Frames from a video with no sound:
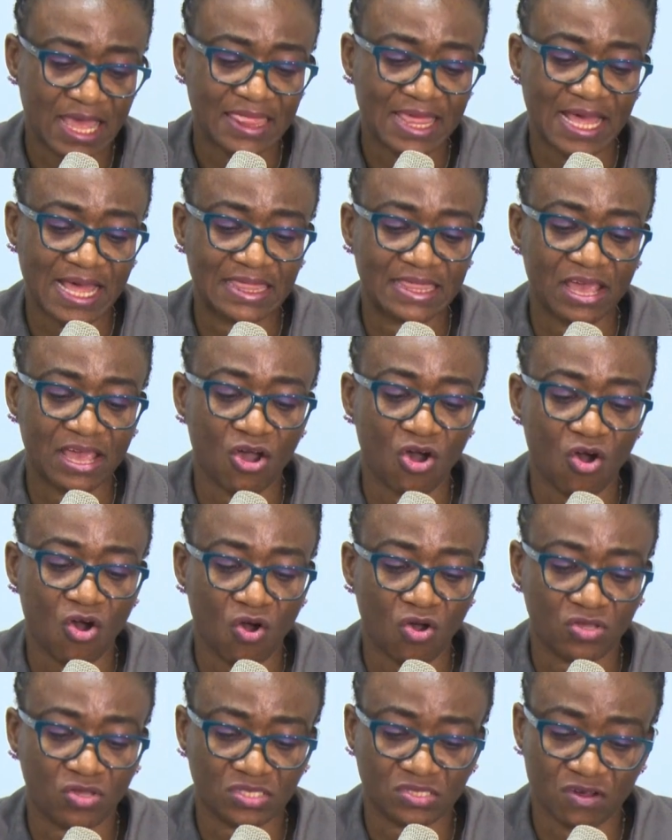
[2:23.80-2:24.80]
that their
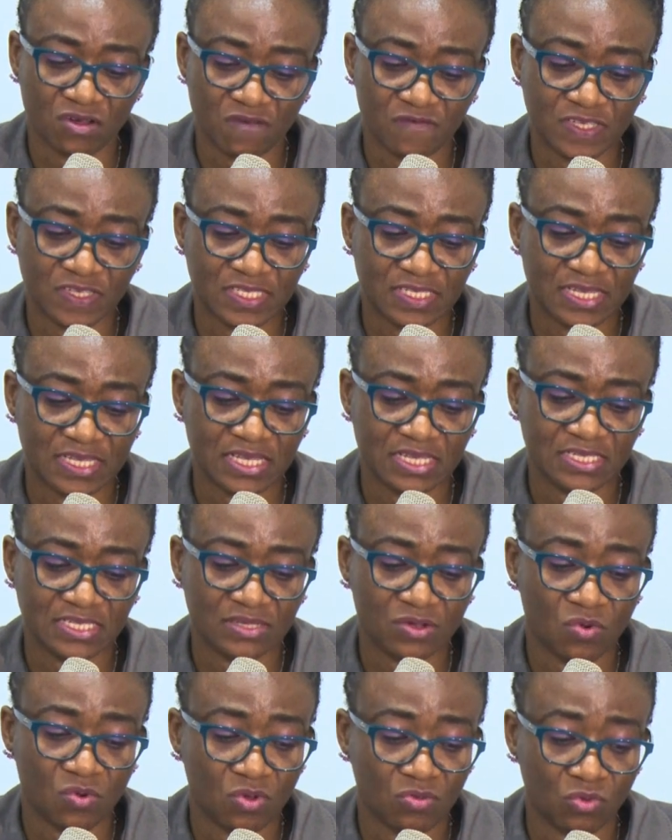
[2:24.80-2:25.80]
services
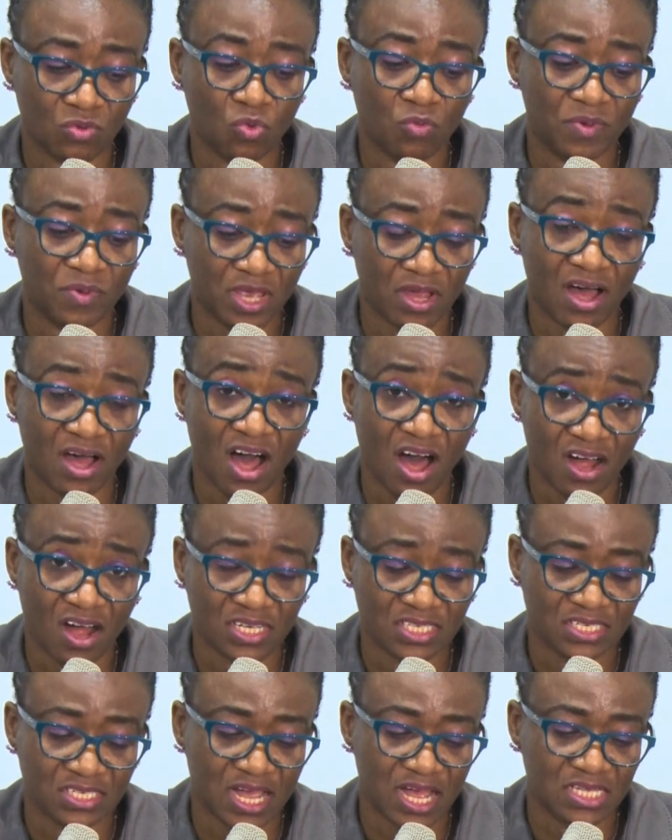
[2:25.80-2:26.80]
will be a
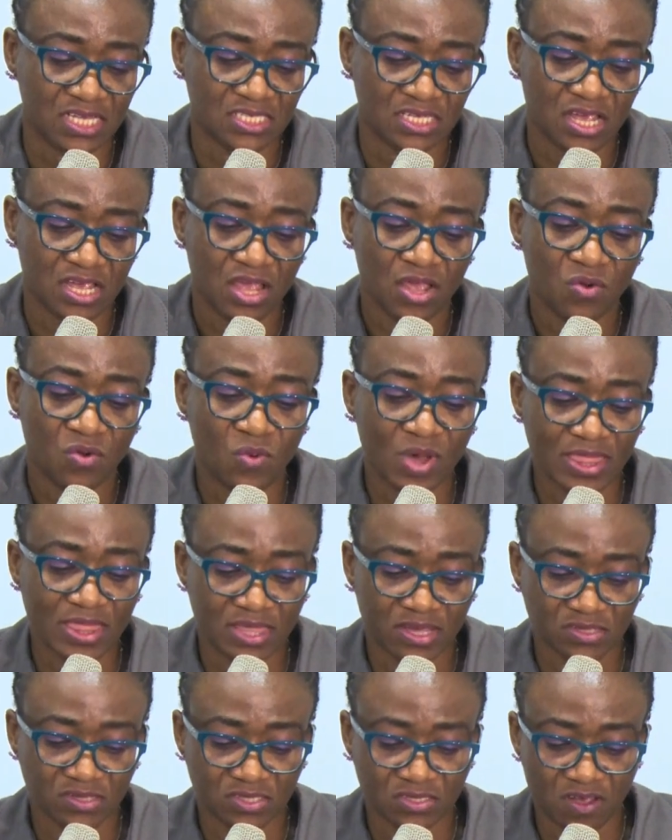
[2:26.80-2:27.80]
hard task when
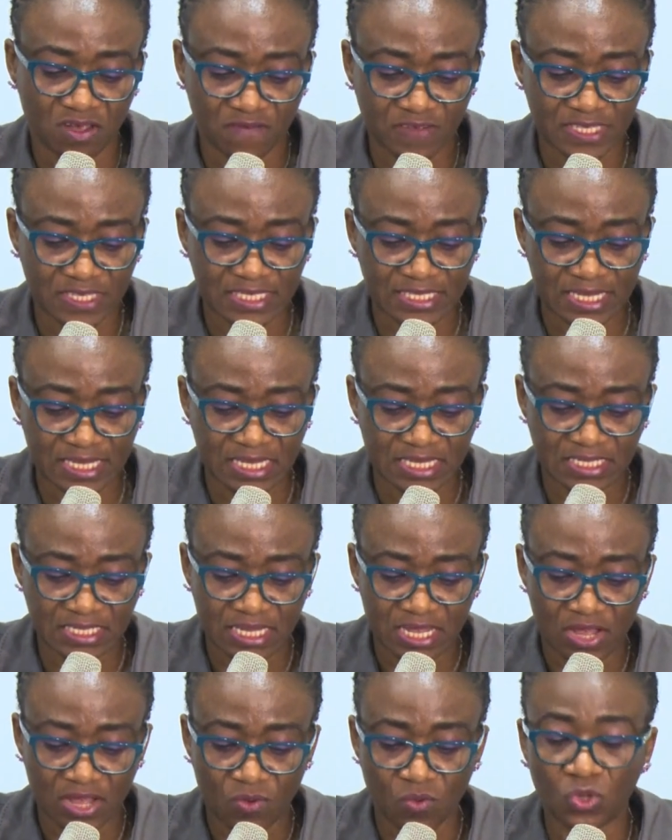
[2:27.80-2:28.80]
their services
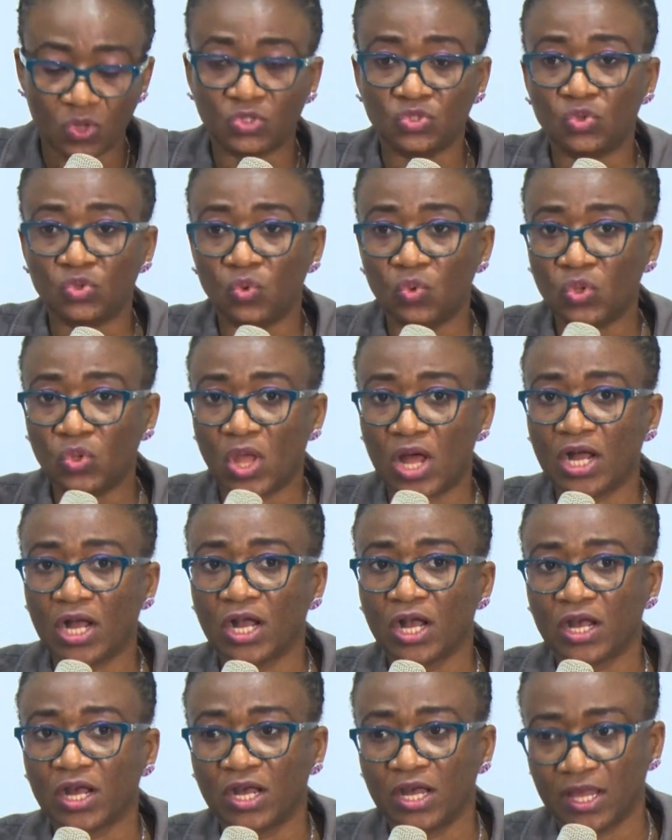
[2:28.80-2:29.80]
will no
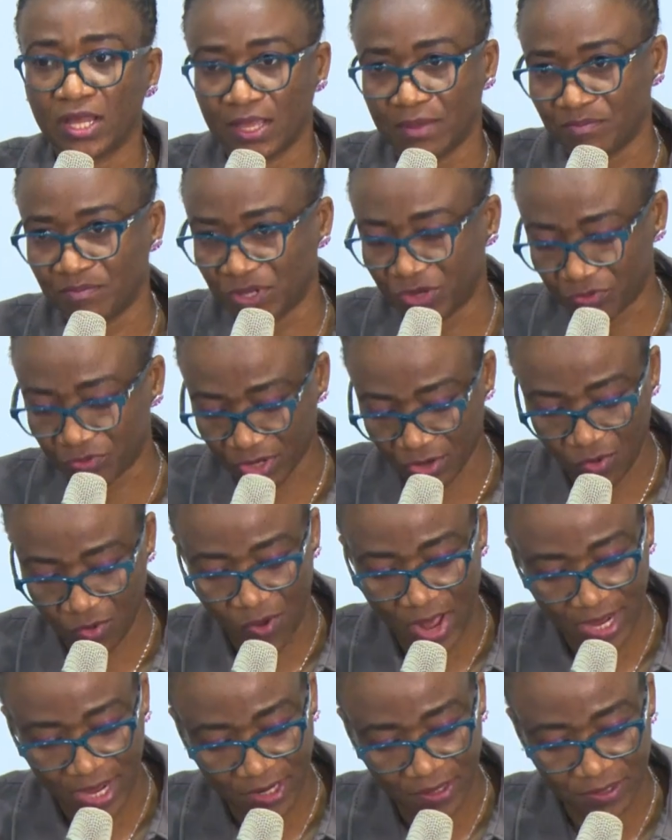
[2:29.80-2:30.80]
longer be
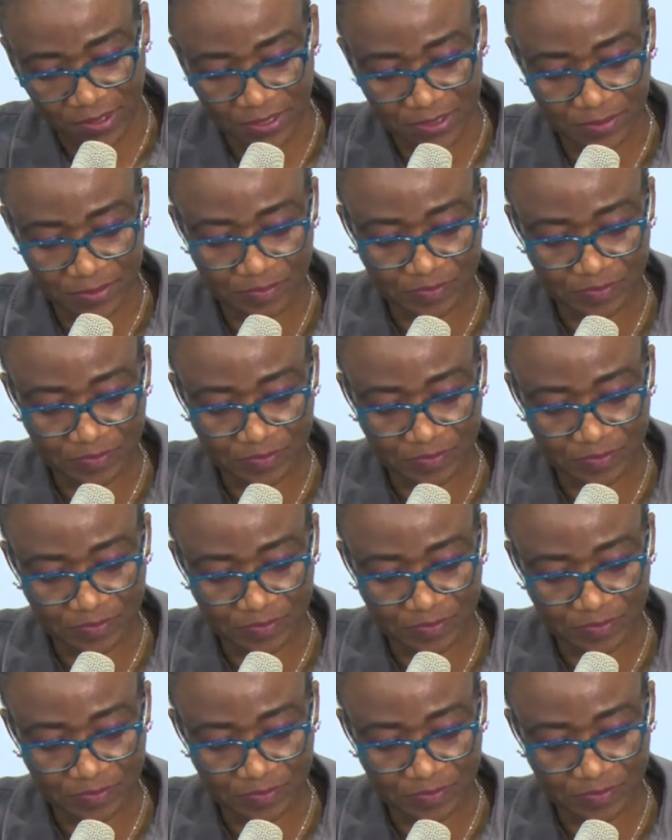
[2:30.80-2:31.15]
required.